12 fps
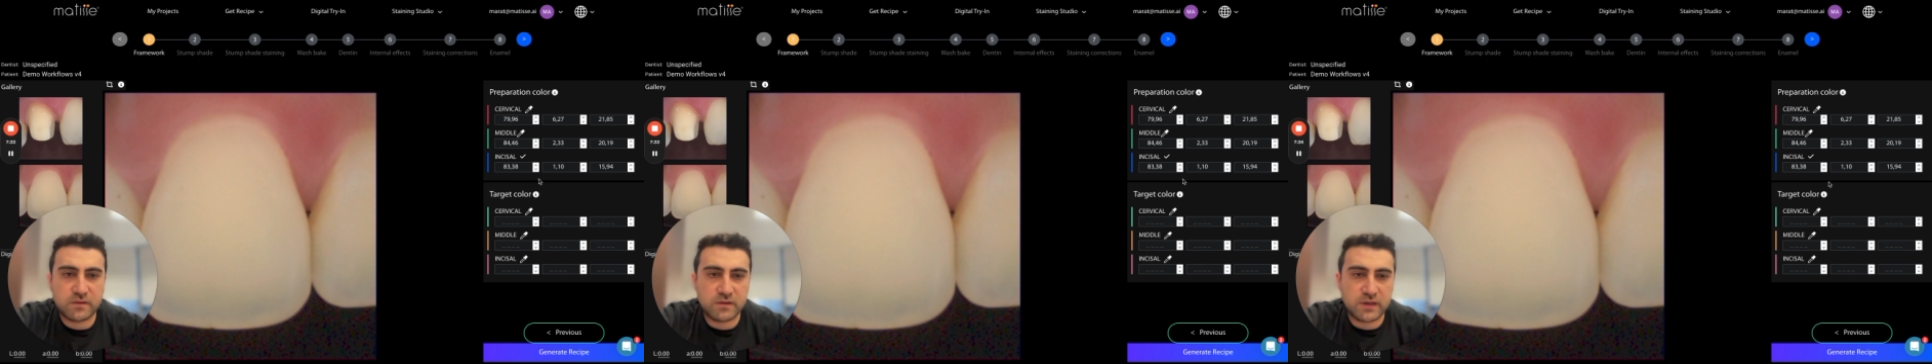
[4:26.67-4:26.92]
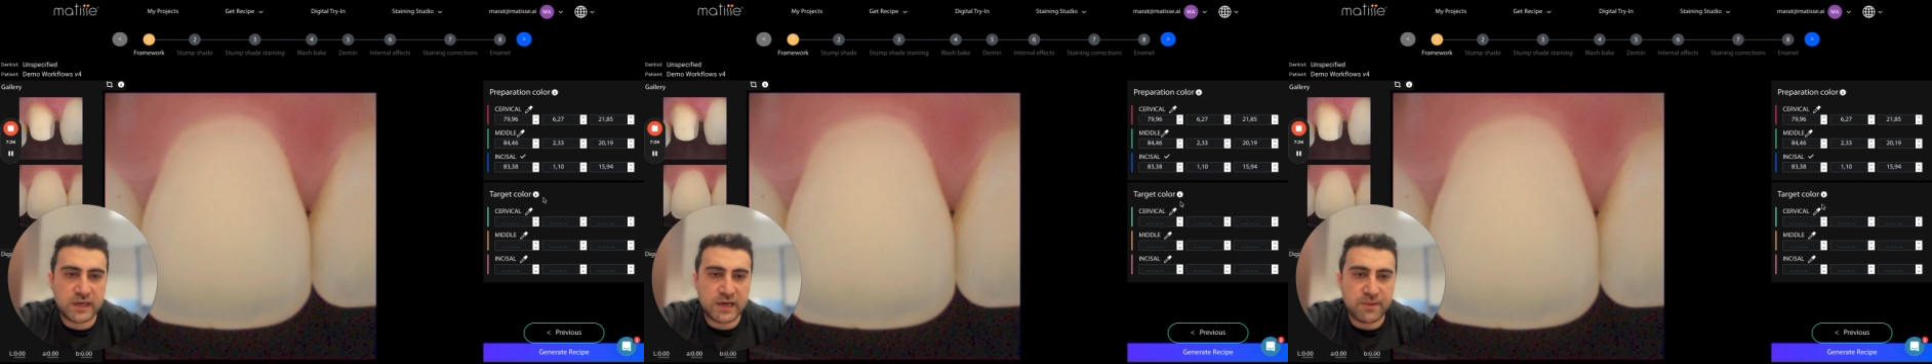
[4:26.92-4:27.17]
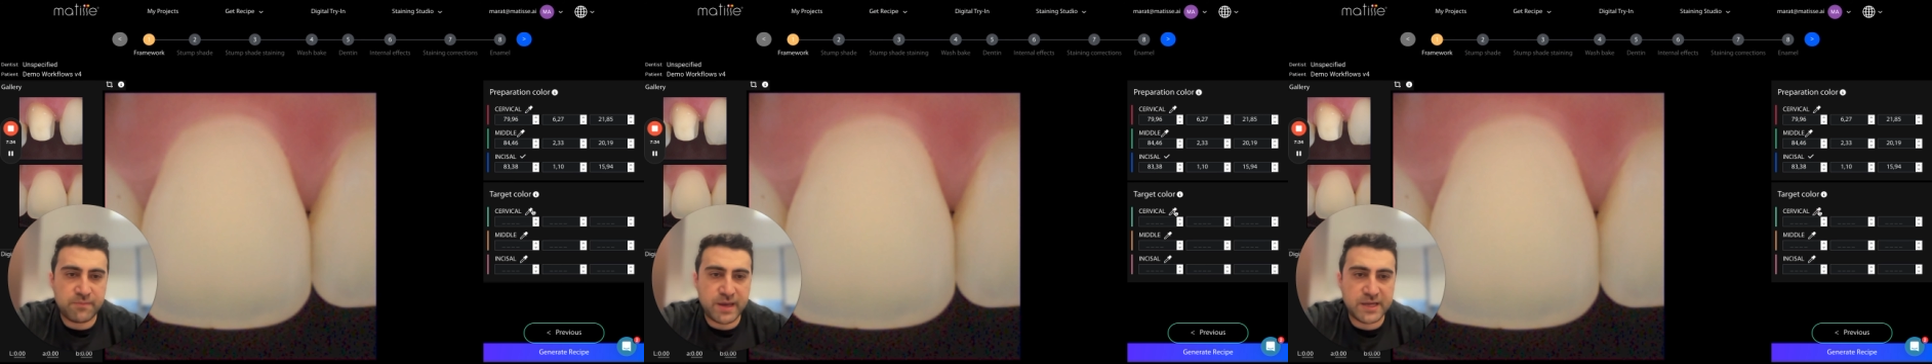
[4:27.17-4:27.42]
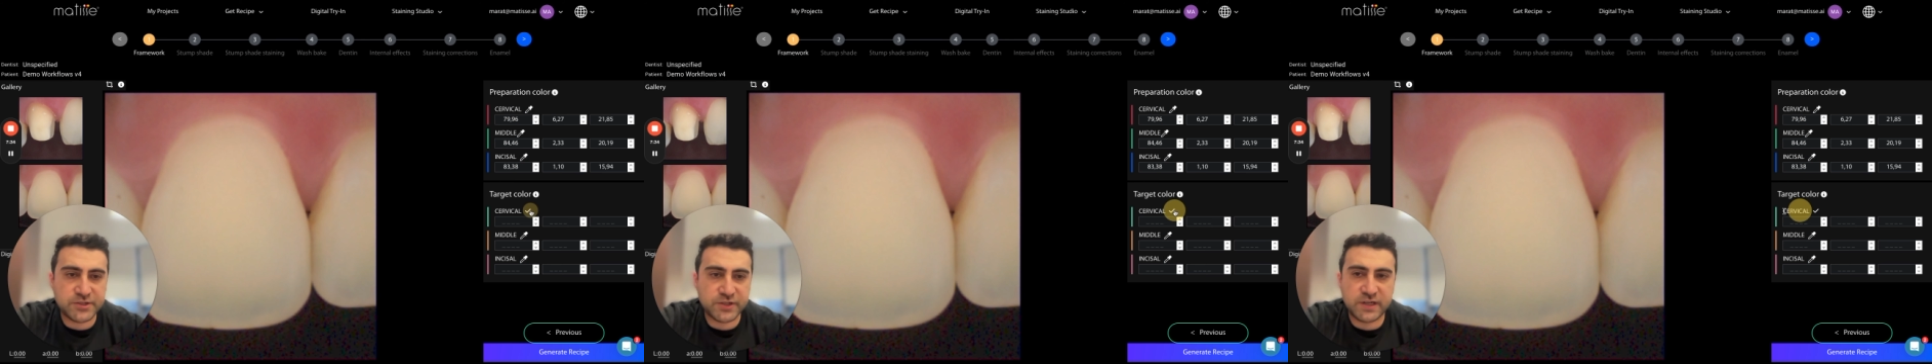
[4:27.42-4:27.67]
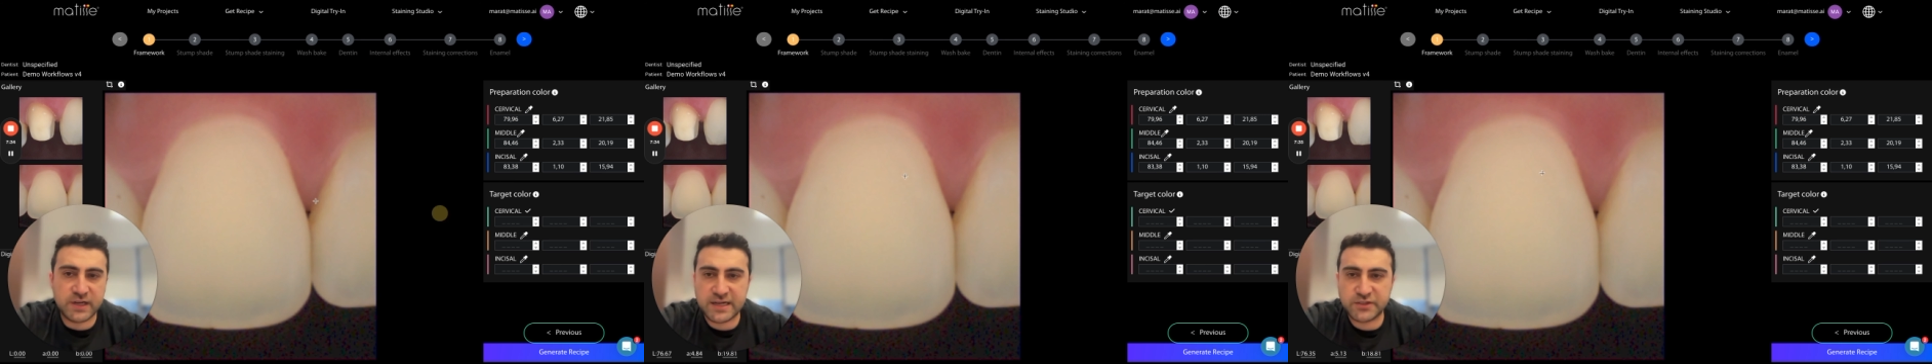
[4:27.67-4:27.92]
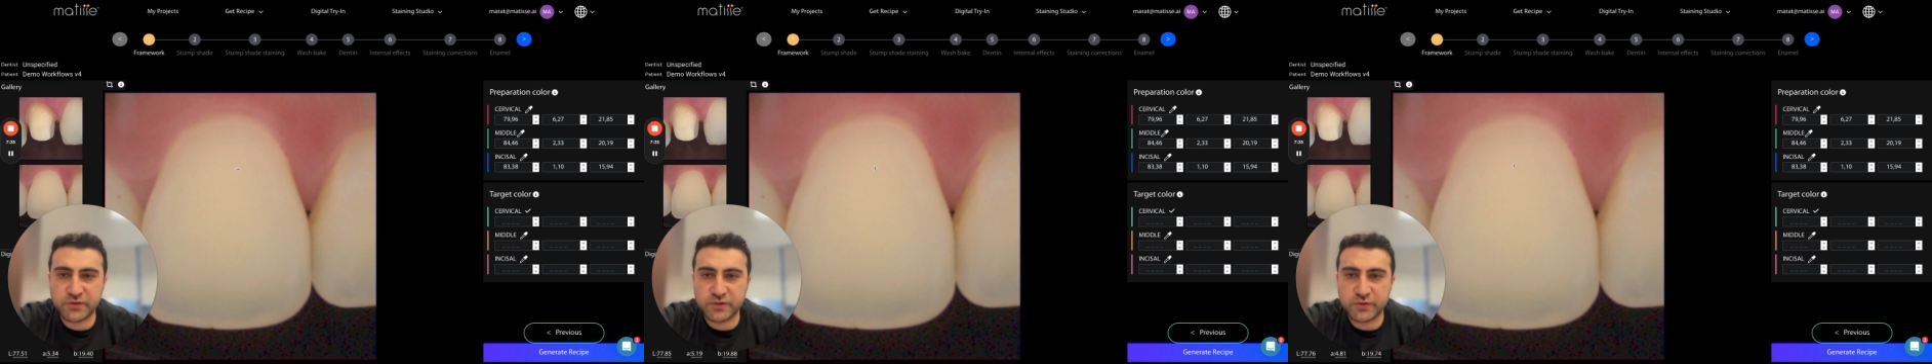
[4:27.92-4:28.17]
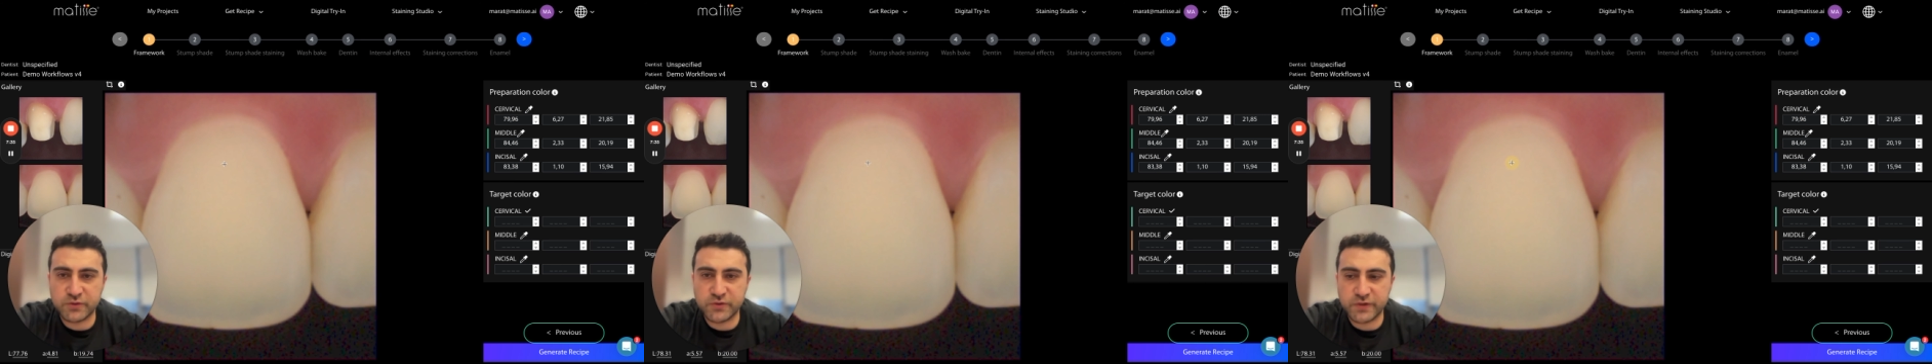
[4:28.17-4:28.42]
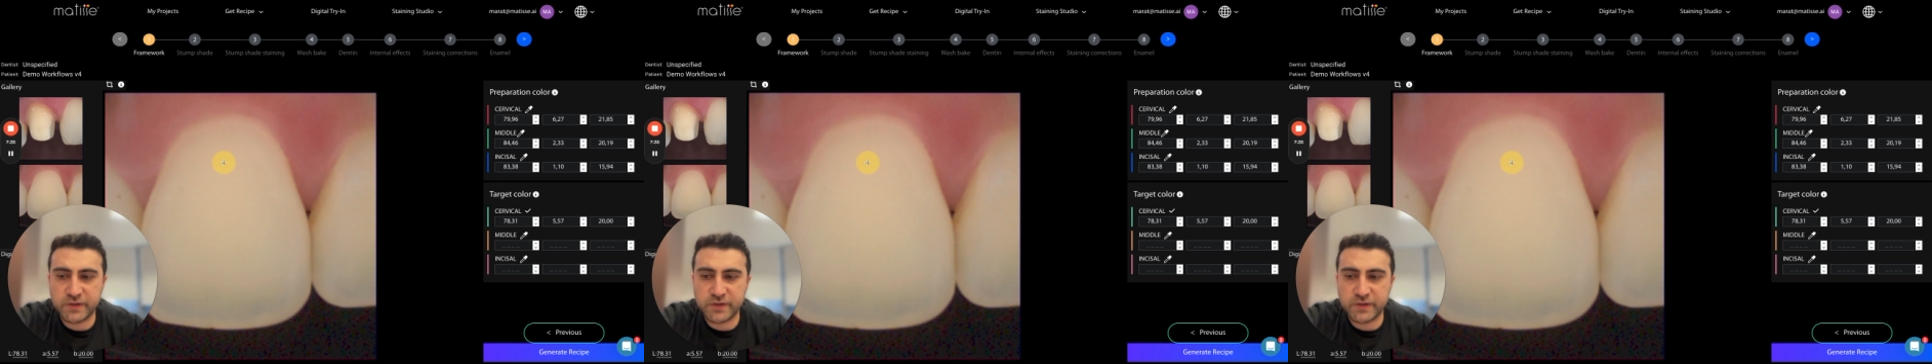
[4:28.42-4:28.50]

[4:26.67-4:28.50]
and I measure the natural tooth,